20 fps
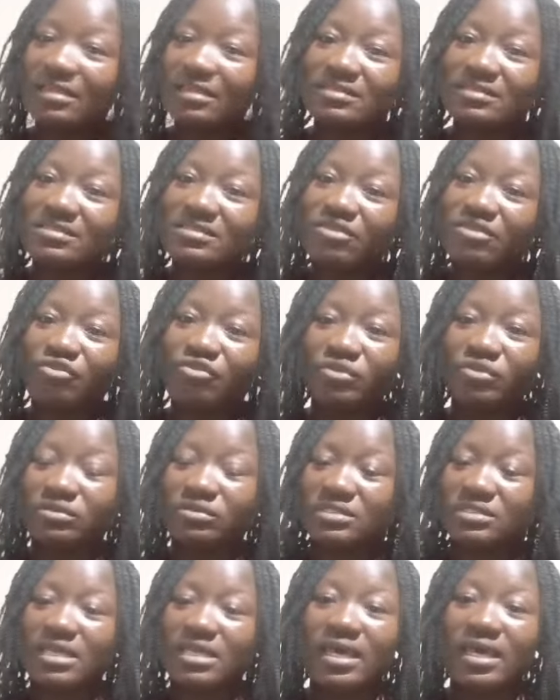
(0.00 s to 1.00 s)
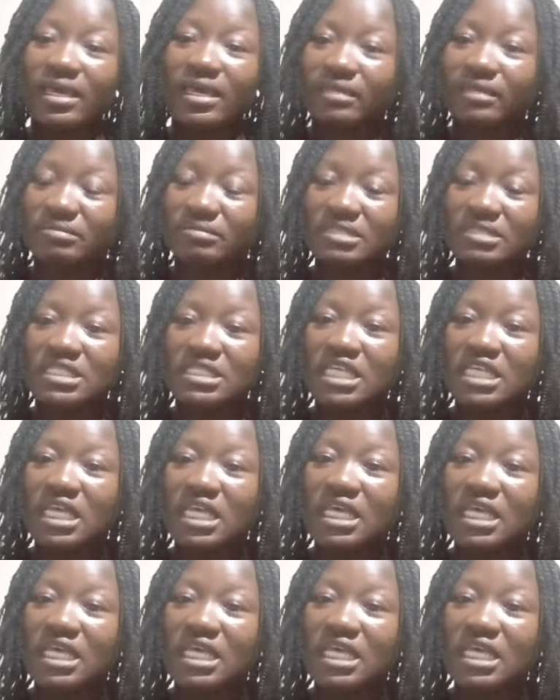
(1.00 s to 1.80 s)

several times.